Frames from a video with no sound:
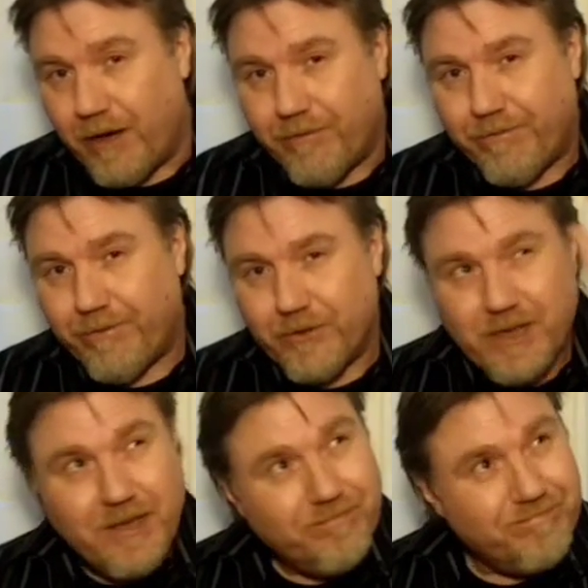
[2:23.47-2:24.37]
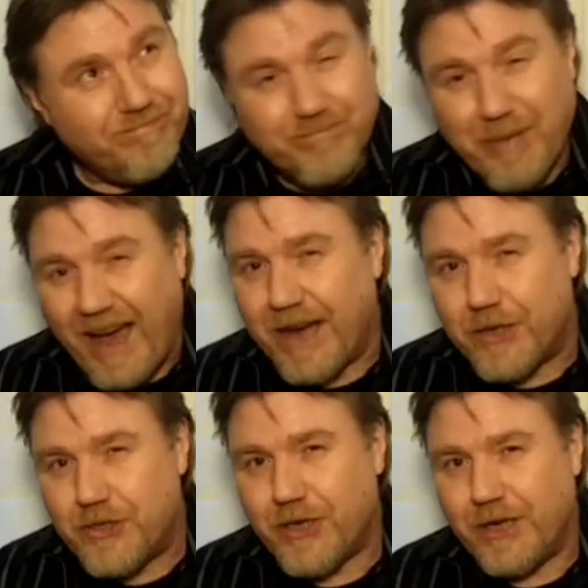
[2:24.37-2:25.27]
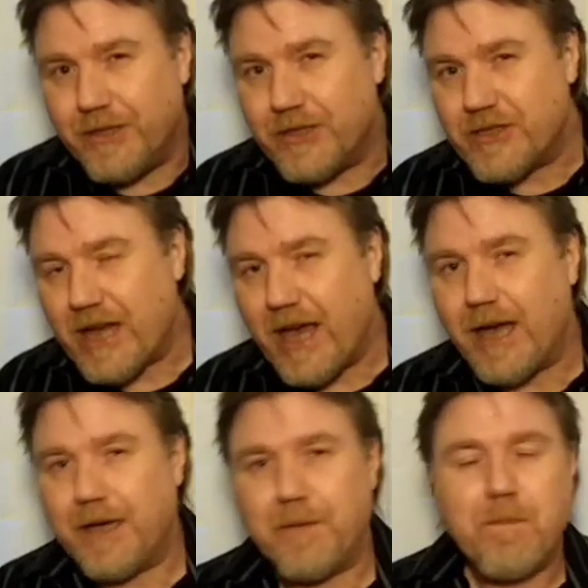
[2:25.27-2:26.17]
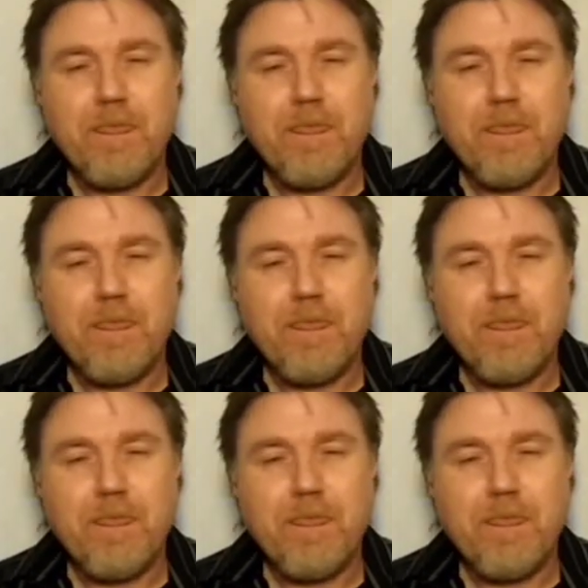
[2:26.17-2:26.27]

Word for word: a fuzzy patch in the sky.